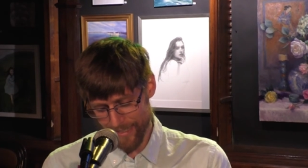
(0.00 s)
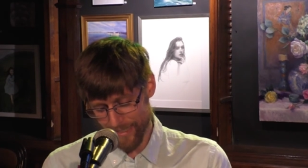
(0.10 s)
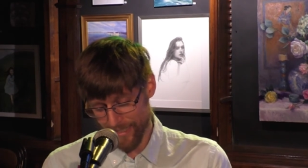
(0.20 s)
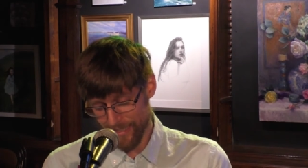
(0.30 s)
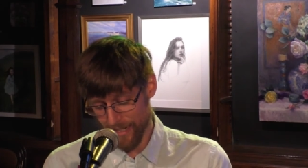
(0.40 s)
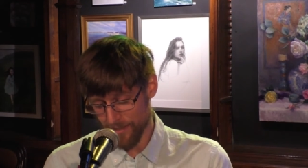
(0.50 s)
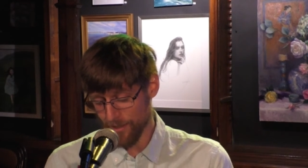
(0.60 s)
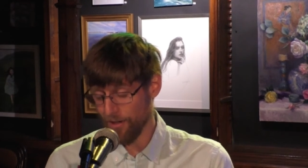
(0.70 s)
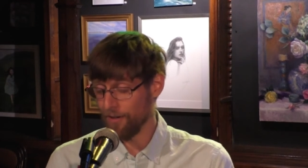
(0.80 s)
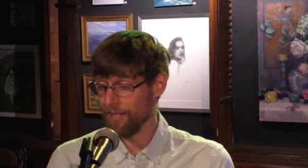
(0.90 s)
is a
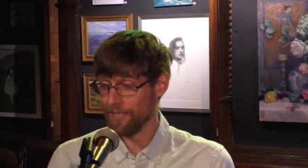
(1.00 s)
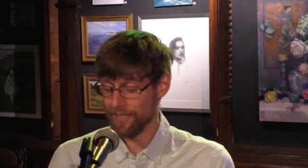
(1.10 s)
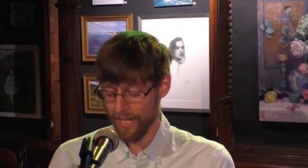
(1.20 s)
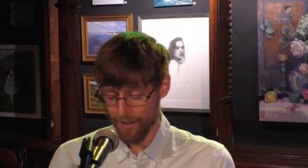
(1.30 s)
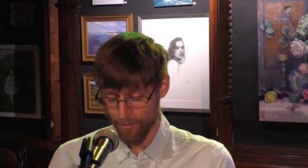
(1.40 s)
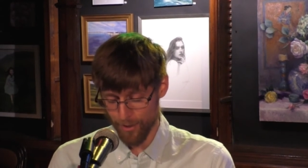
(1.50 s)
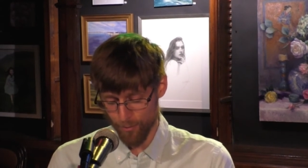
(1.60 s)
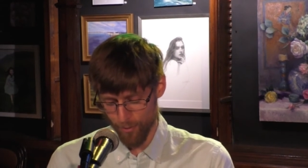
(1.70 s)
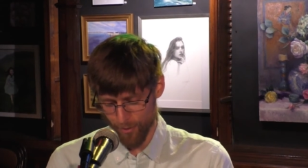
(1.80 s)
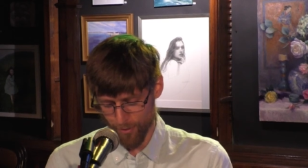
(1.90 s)
Centaur in His Sandwich
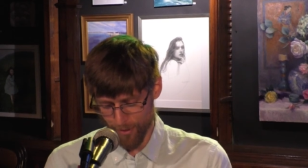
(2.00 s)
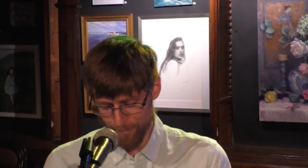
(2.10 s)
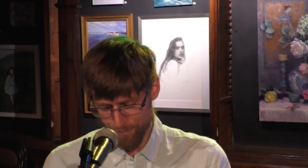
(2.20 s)
World,"